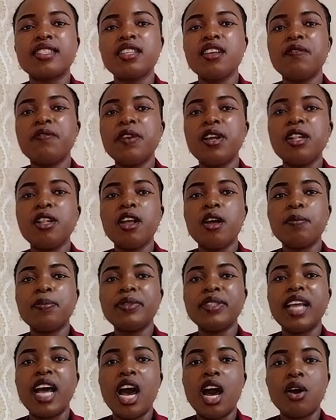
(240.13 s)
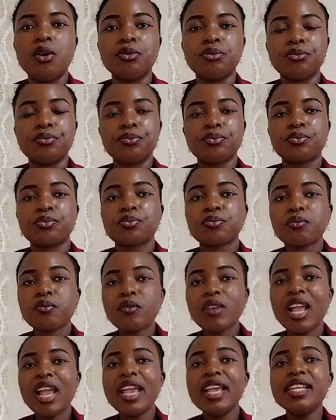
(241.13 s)
developed now
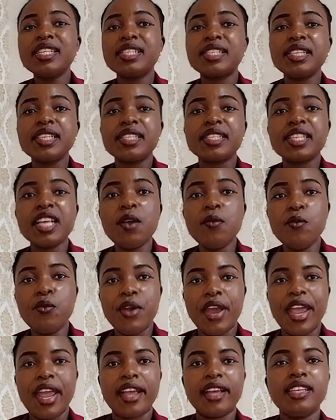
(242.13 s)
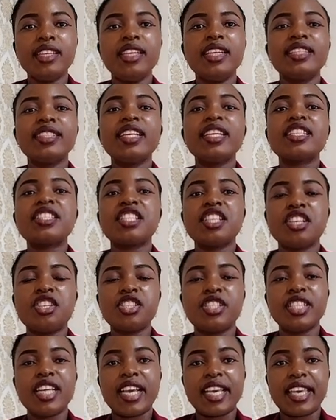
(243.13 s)
a system where they
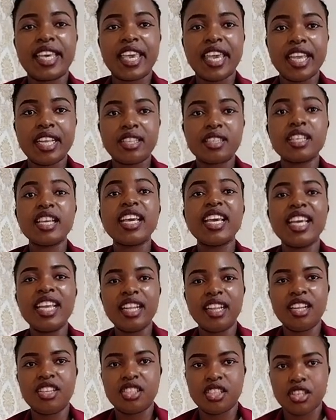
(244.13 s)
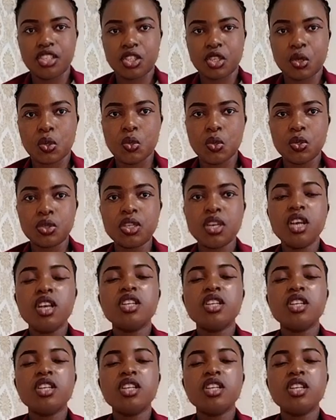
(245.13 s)
teach their kids English in schools.